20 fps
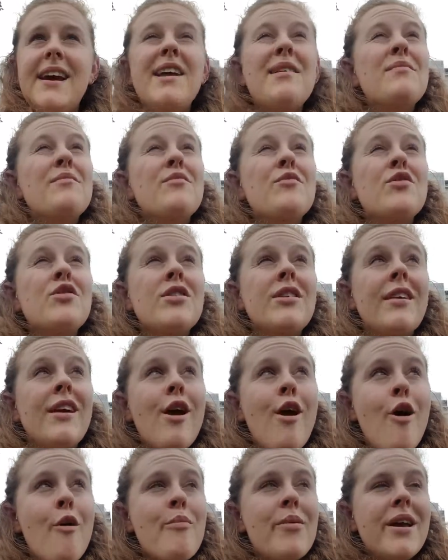and I'm really
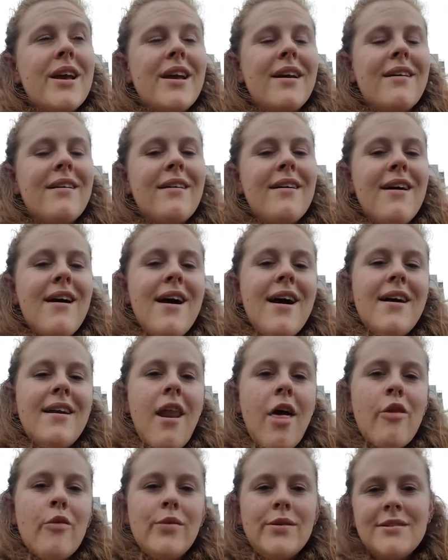hoping
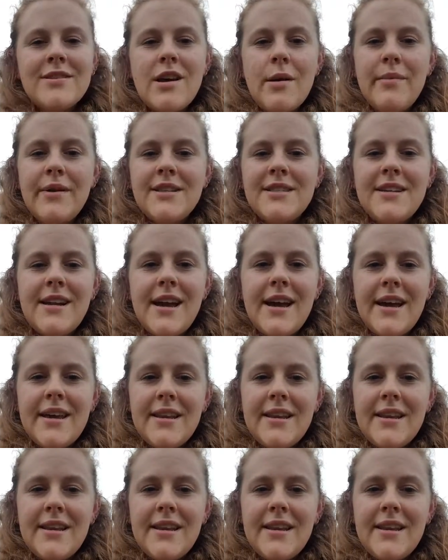another one's coming today.